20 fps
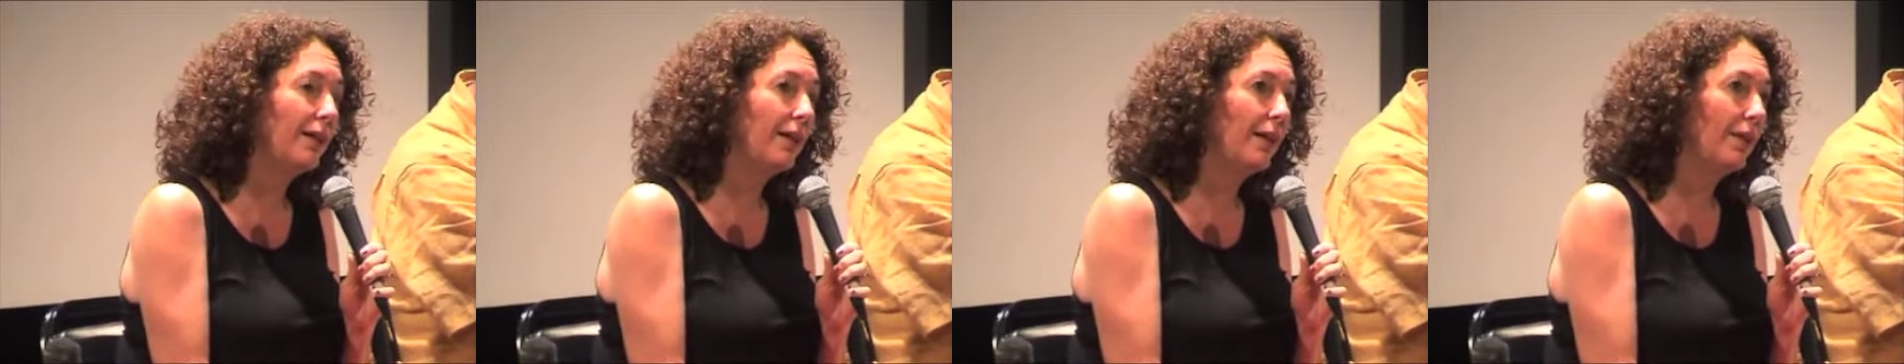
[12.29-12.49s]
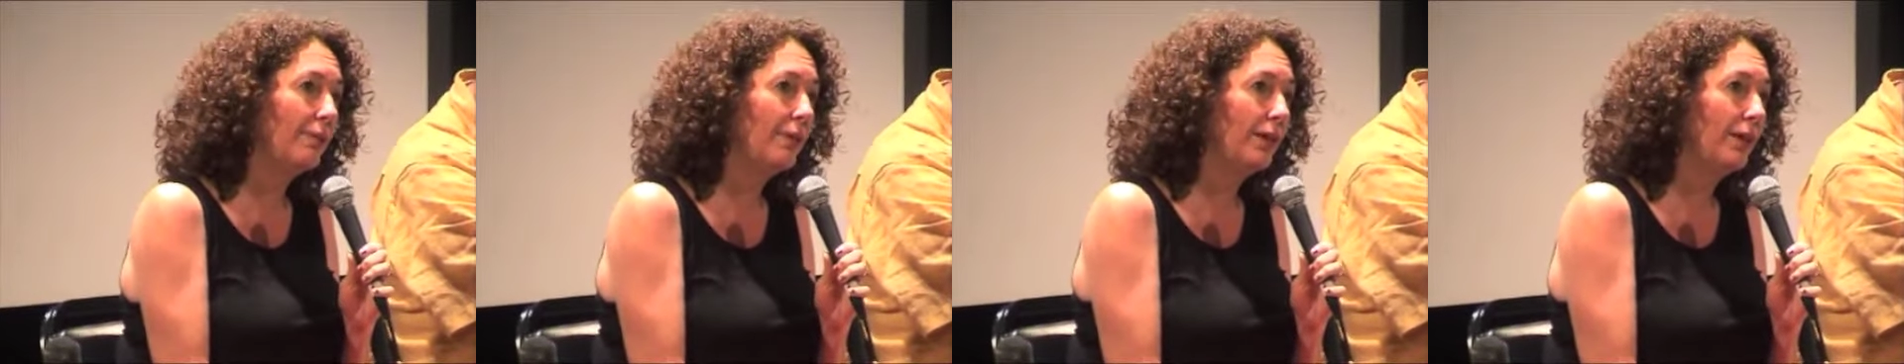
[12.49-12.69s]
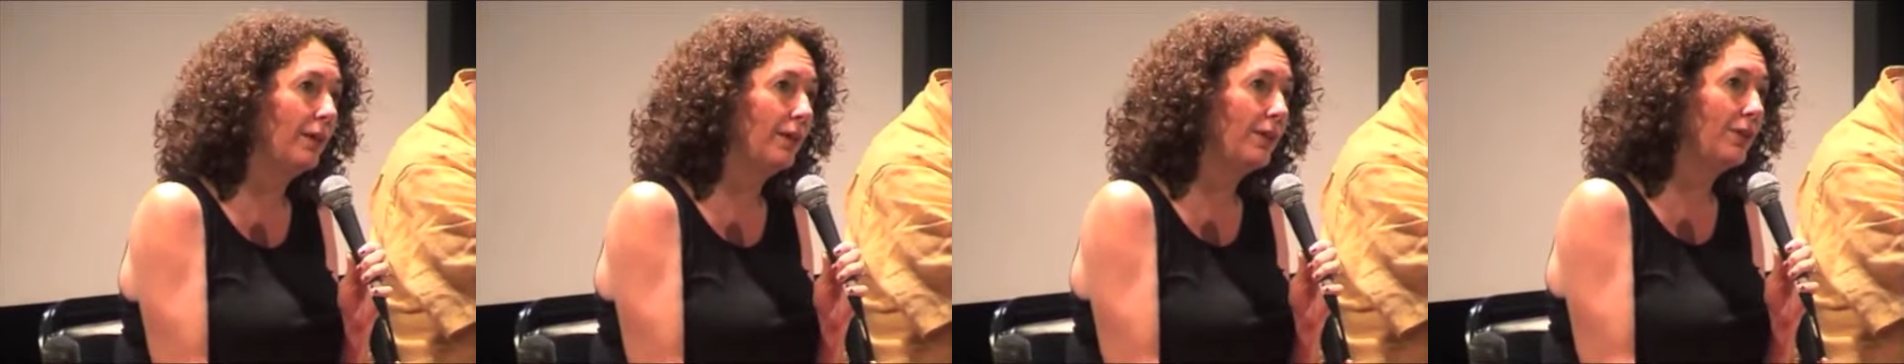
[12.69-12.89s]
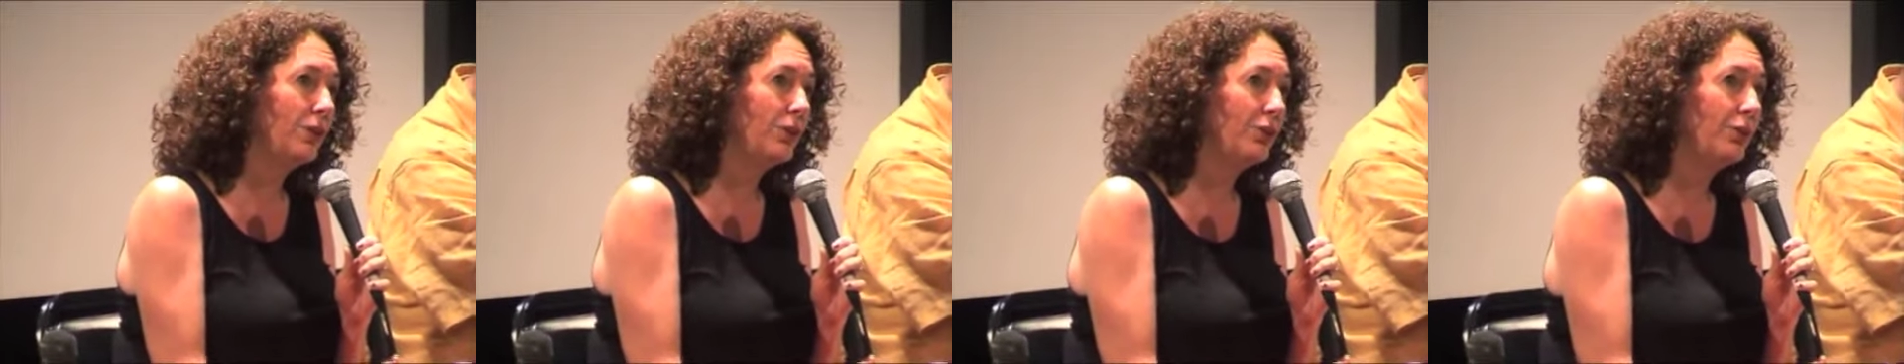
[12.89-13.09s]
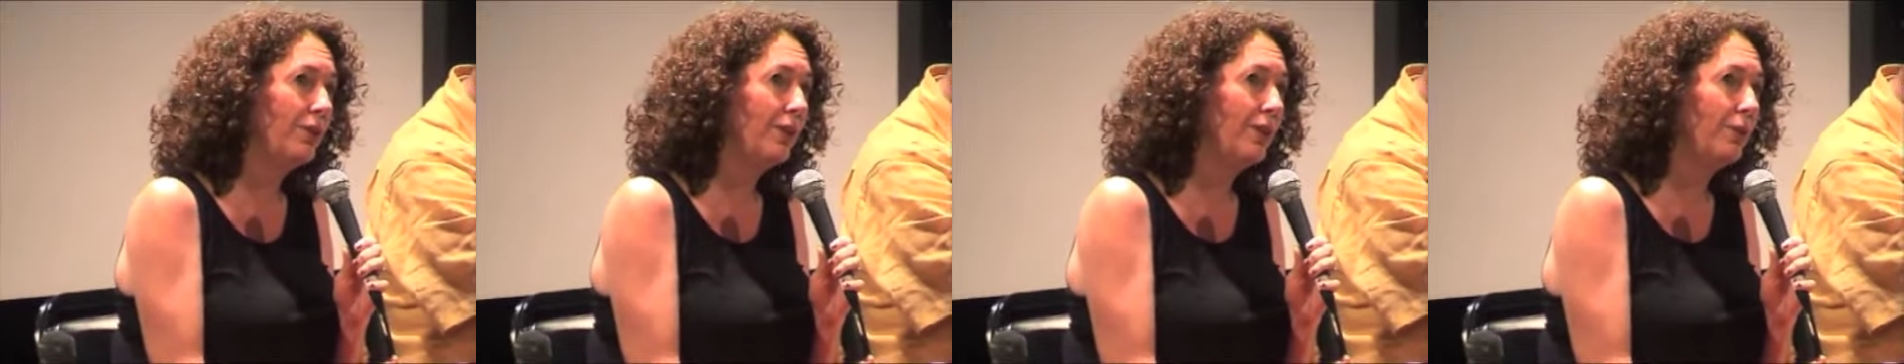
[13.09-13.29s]
that I wanted to
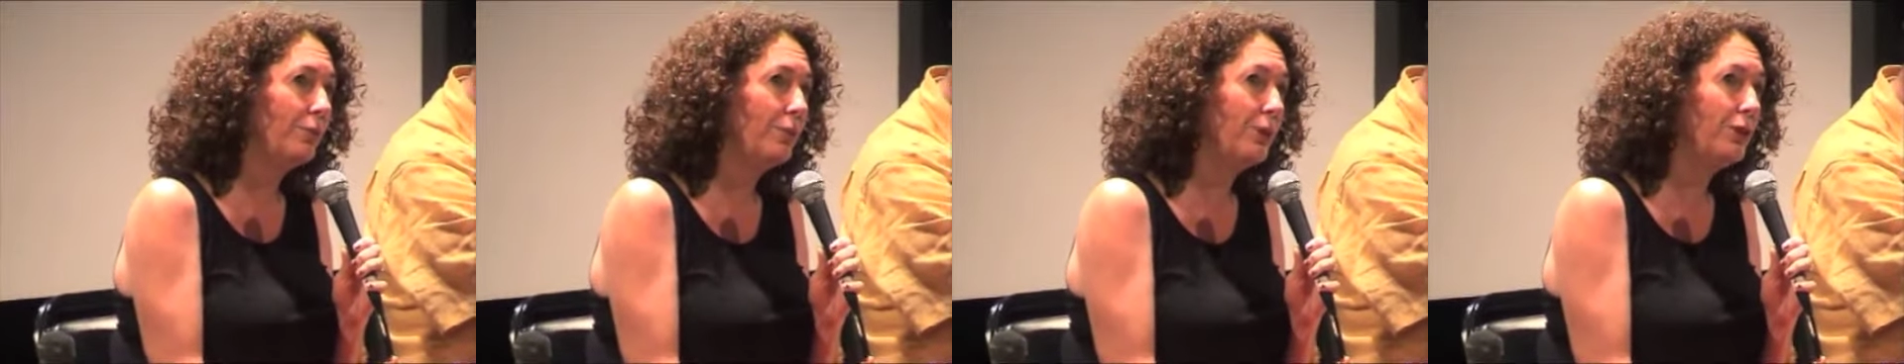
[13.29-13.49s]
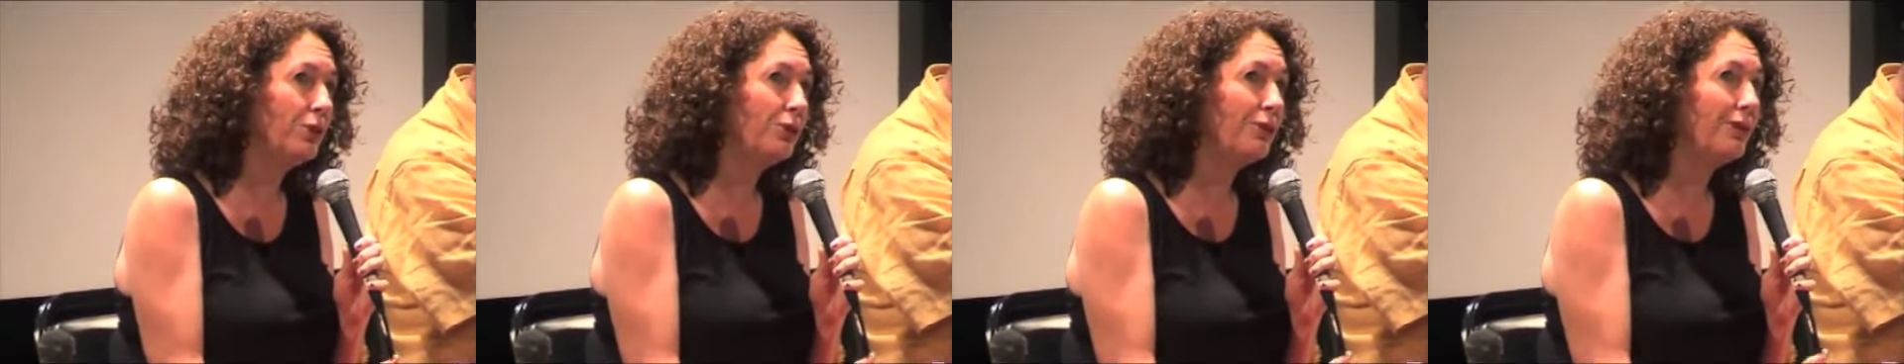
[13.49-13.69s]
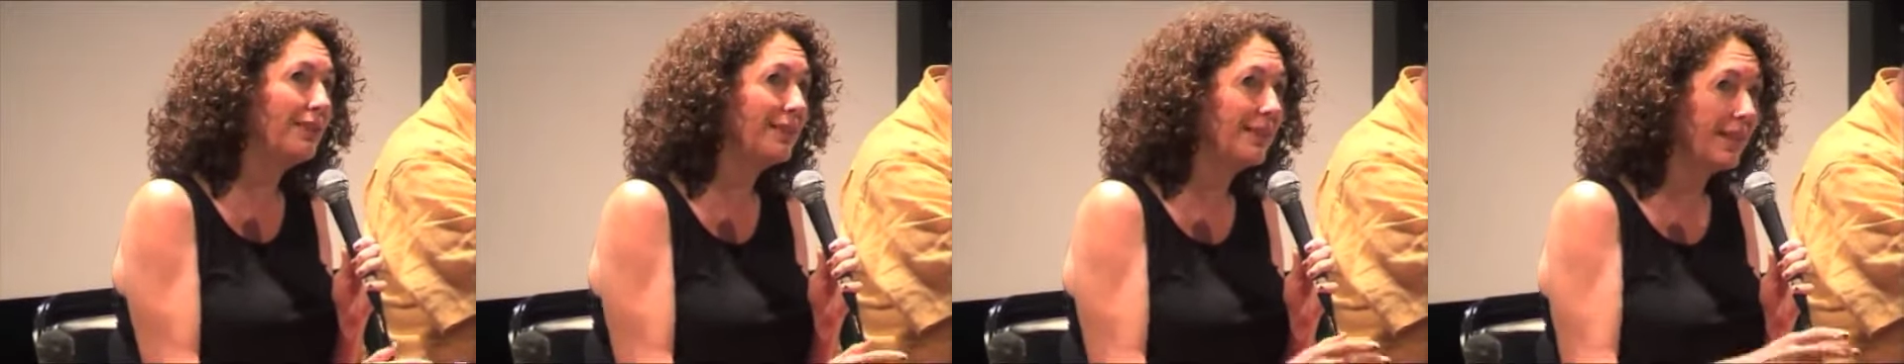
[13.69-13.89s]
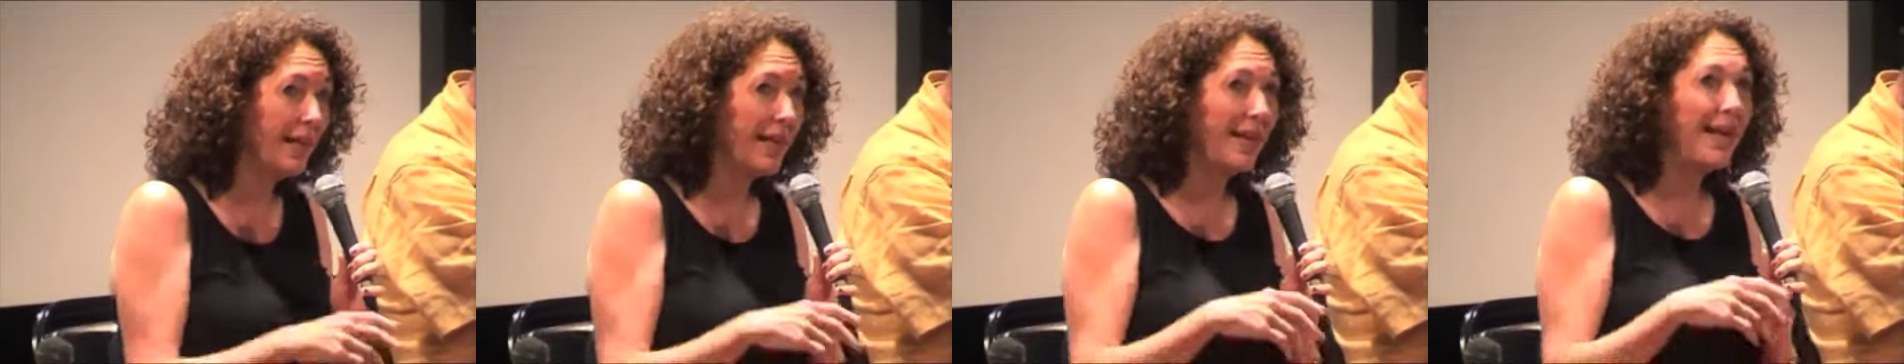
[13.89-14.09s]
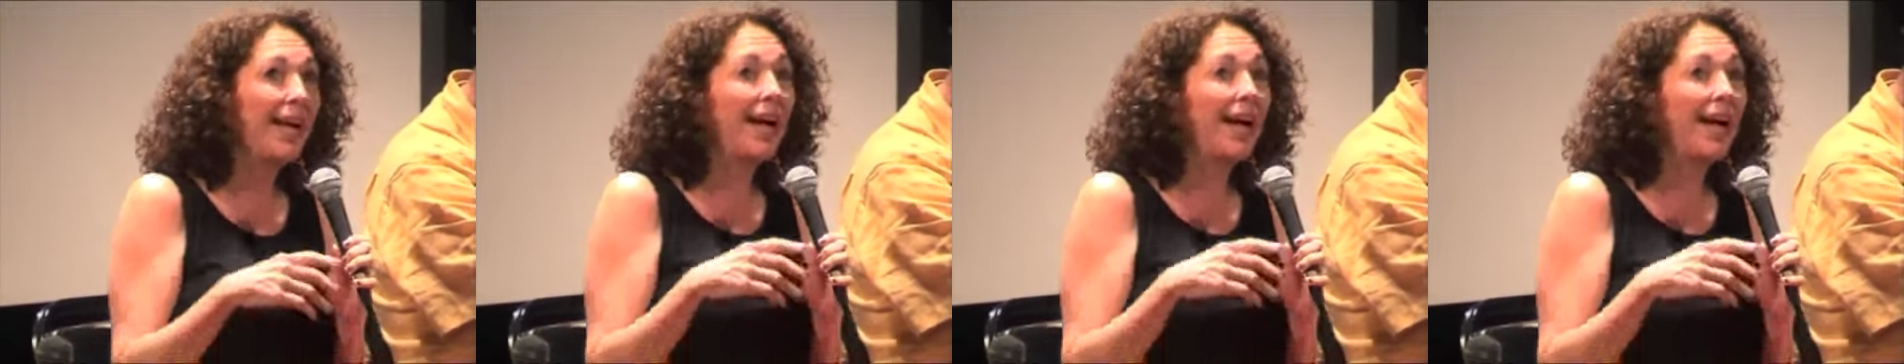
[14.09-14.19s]
shoot in, which was,